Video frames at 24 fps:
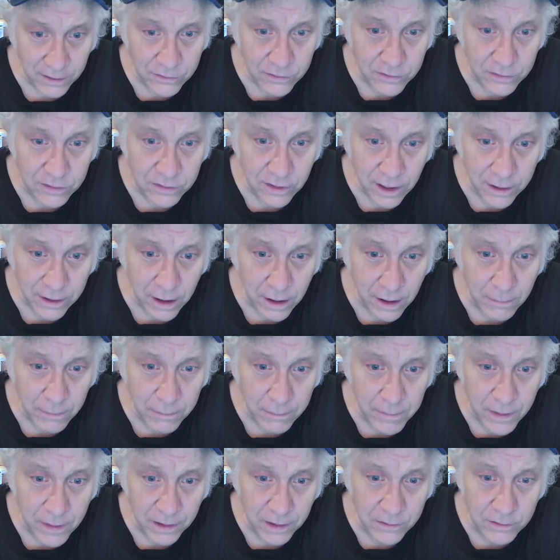They had set
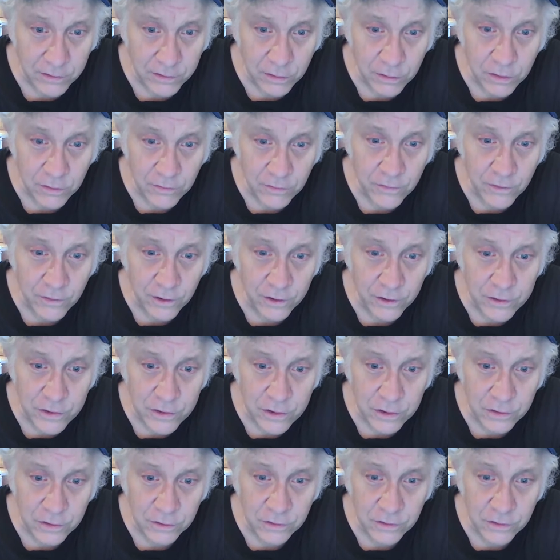up a two
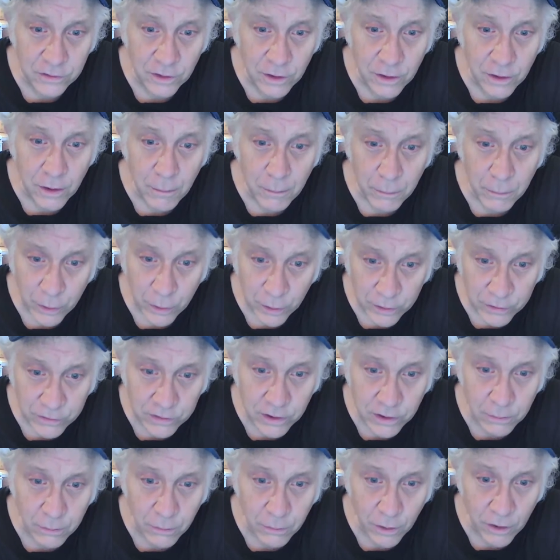virgins
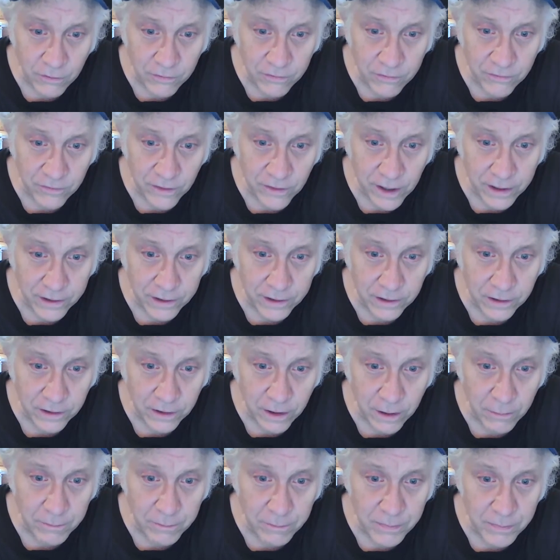pussy ball fight
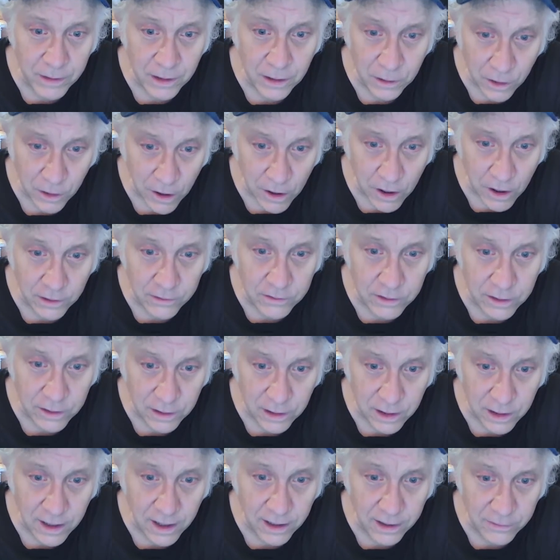club
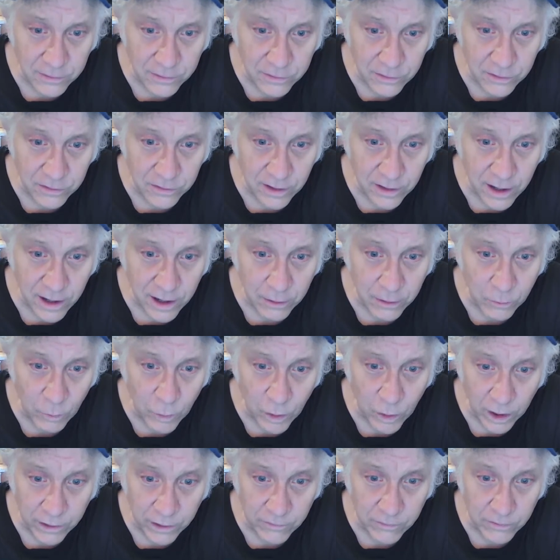clocked to the AIDS attack.
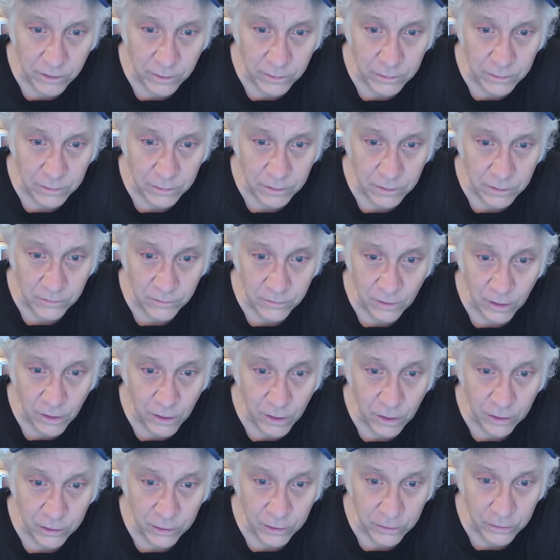One of them,
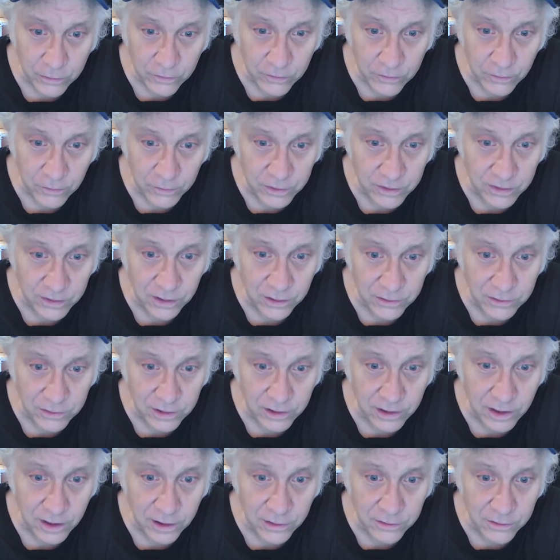Duvall from
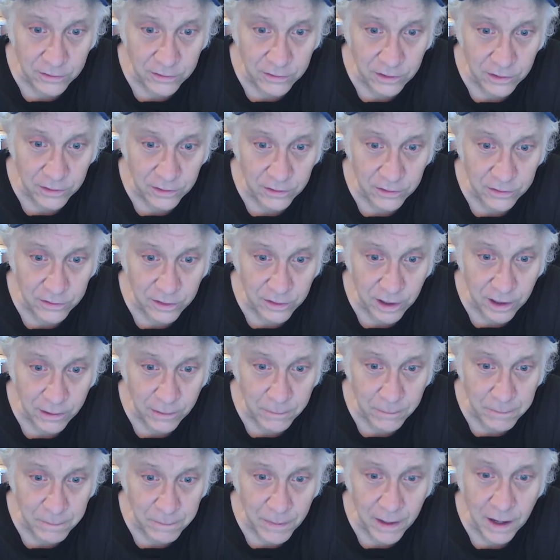CCAC,
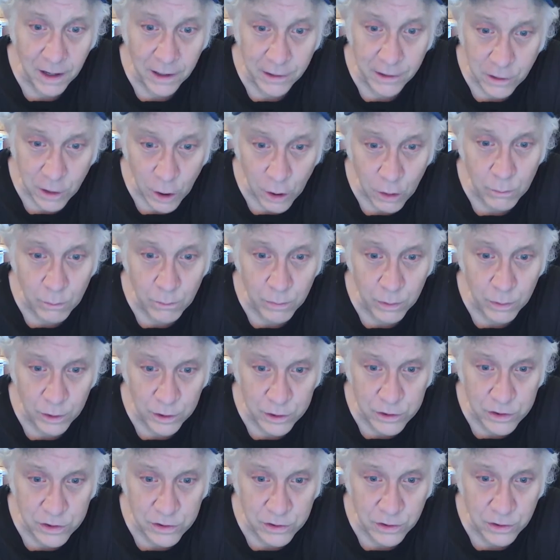said, "I know
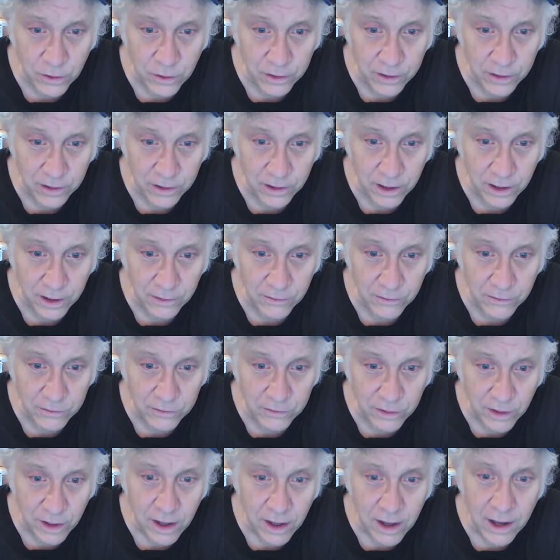Bush started
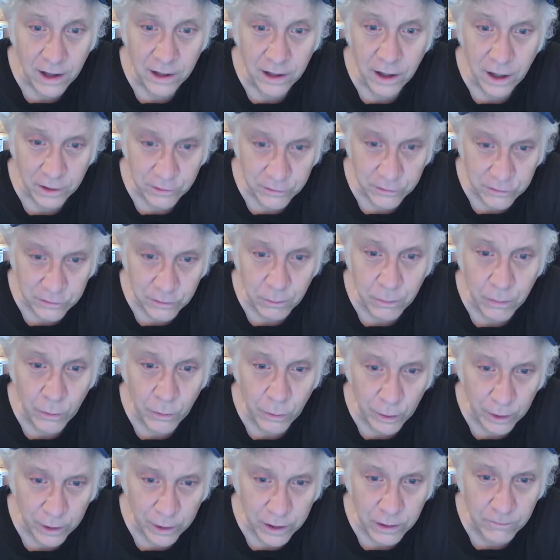AIDS, and I
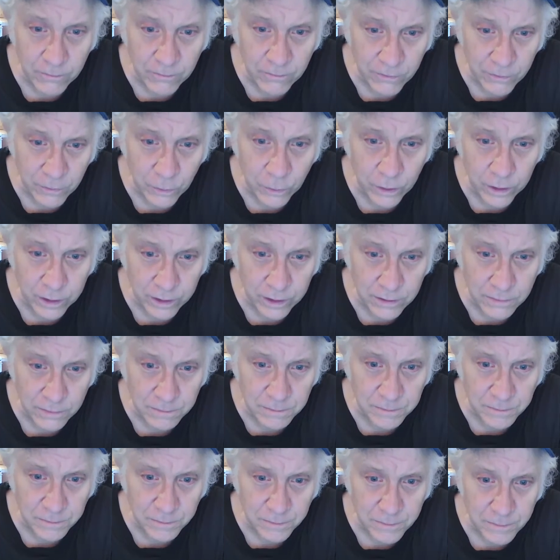support him for
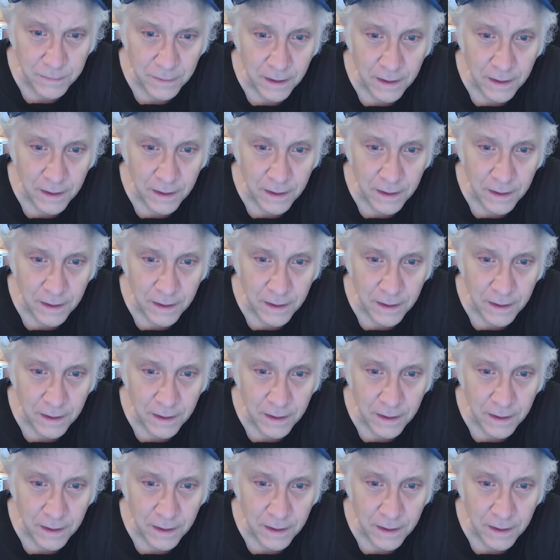it."